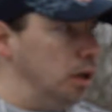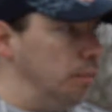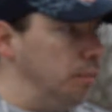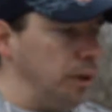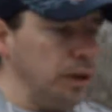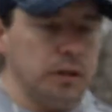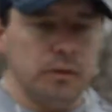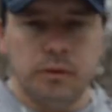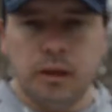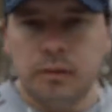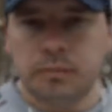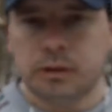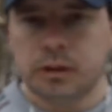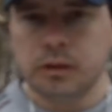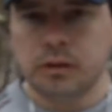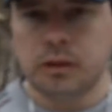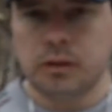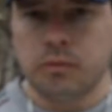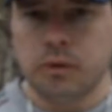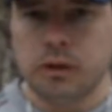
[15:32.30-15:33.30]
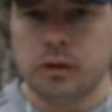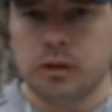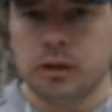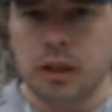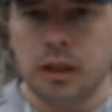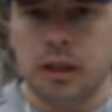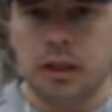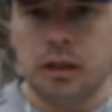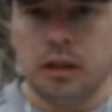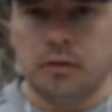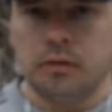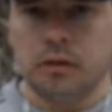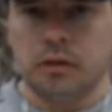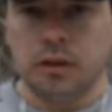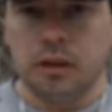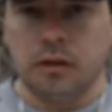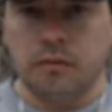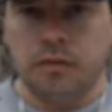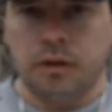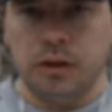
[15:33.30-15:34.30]
Funny why I'm still in the woods and I'm
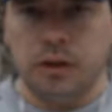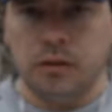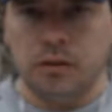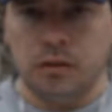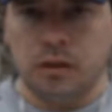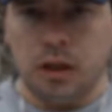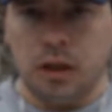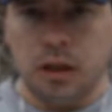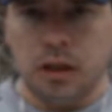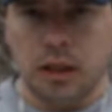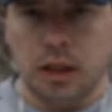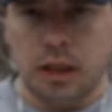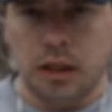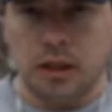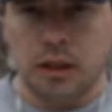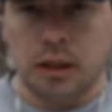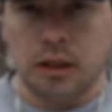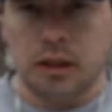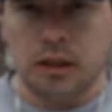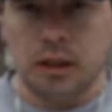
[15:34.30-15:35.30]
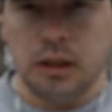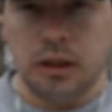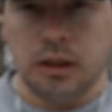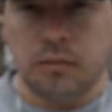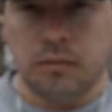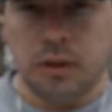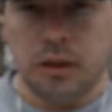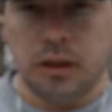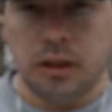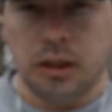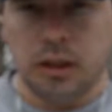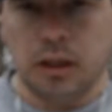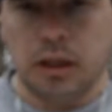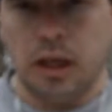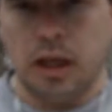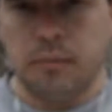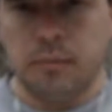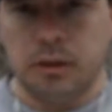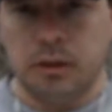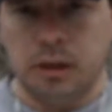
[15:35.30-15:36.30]
doing a video log, and I think my
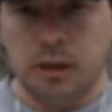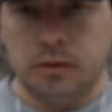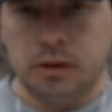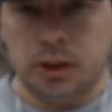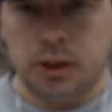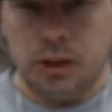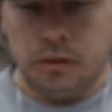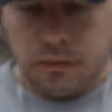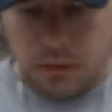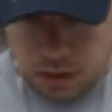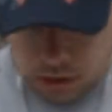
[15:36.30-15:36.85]
camera did shift a